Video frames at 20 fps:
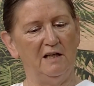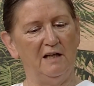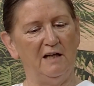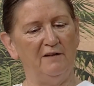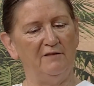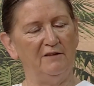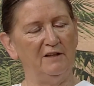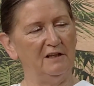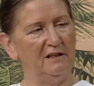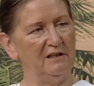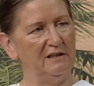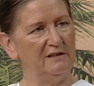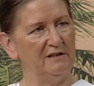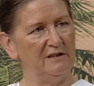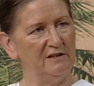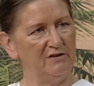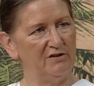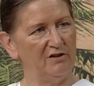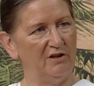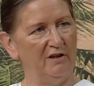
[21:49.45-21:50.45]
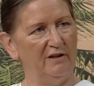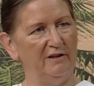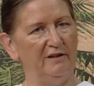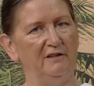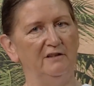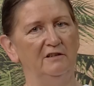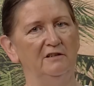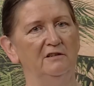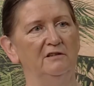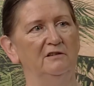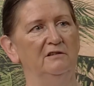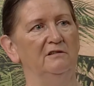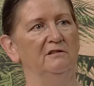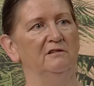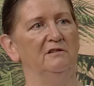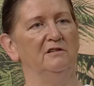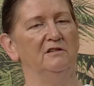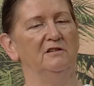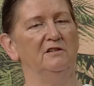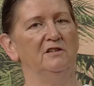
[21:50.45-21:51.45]
having a desire
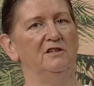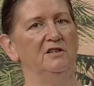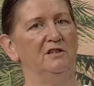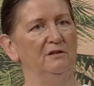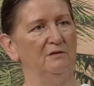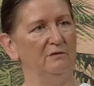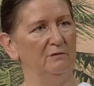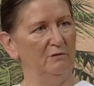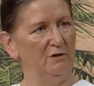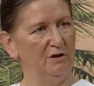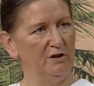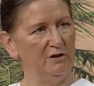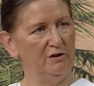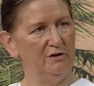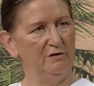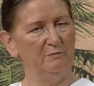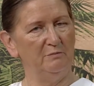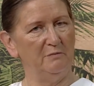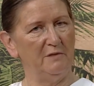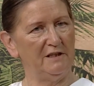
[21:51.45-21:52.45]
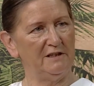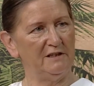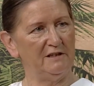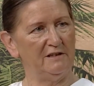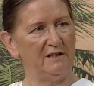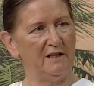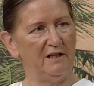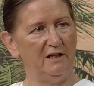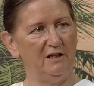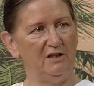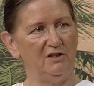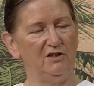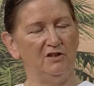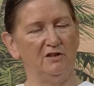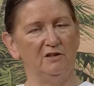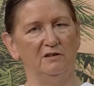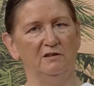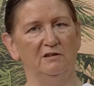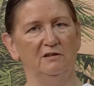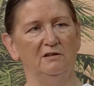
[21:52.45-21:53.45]
to learn
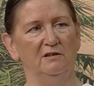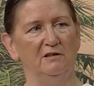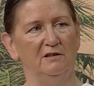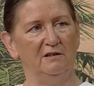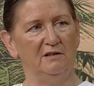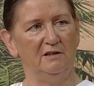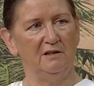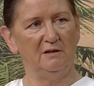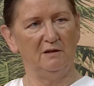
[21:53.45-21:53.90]
meditation,